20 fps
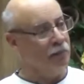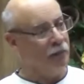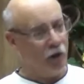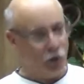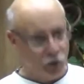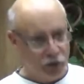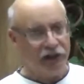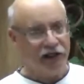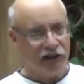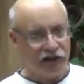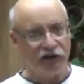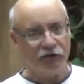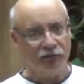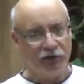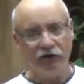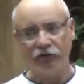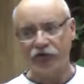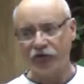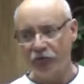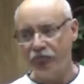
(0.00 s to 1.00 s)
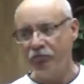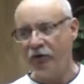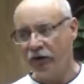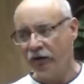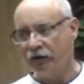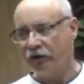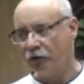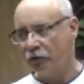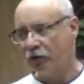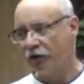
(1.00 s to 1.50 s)
We need to be
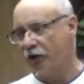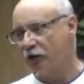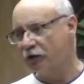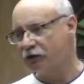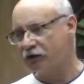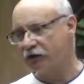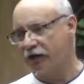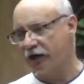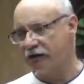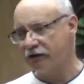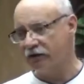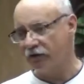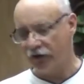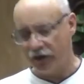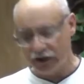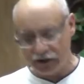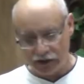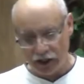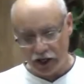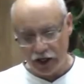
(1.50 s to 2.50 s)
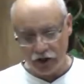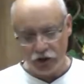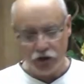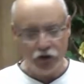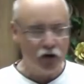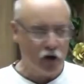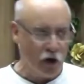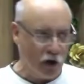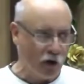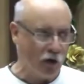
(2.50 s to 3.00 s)
familiar with those kinds of things.
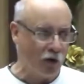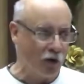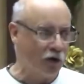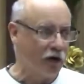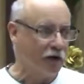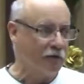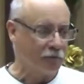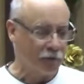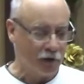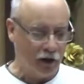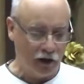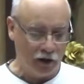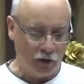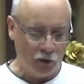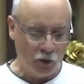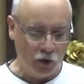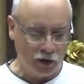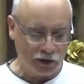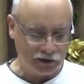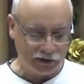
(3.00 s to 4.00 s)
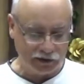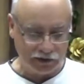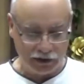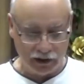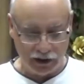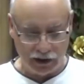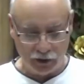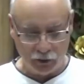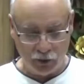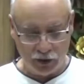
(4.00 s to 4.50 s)
Know
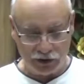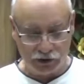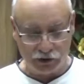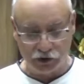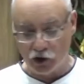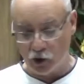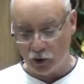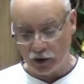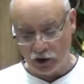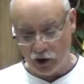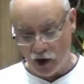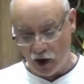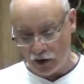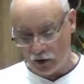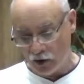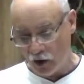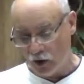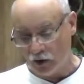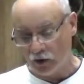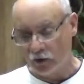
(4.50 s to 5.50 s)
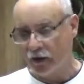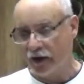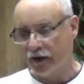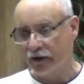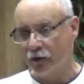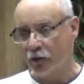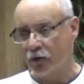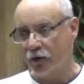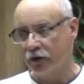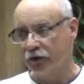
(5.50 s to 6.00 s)
what is going on all around
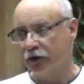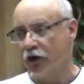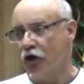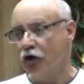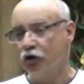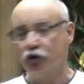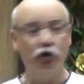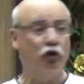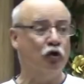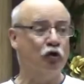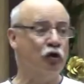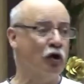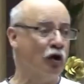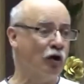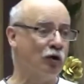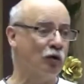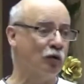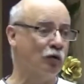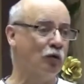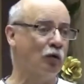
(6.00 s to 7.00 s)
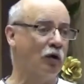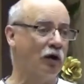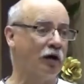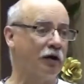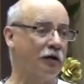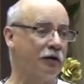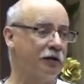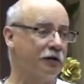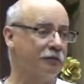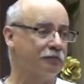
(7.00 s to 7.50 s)
the world. Do you know
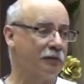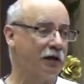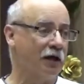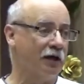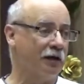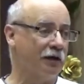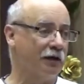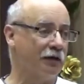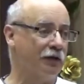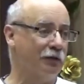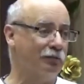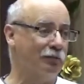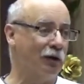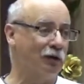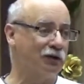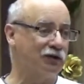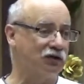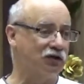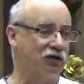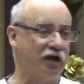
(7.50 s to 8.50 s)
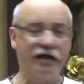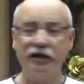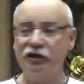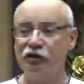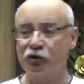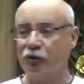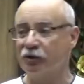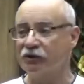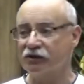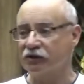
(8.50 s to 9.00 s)
the most
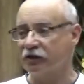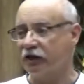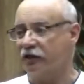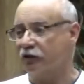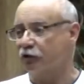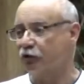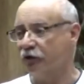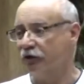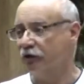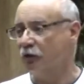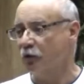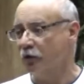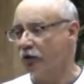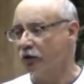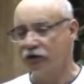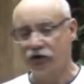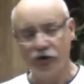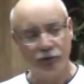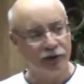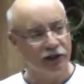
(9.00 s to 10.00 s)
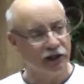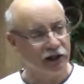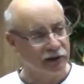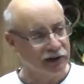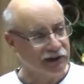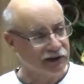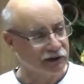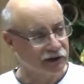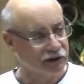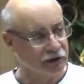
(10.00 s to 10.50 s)
dangerous country in the world to be a
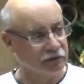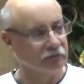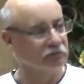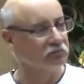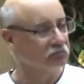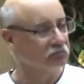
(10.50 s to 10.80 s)
Christian?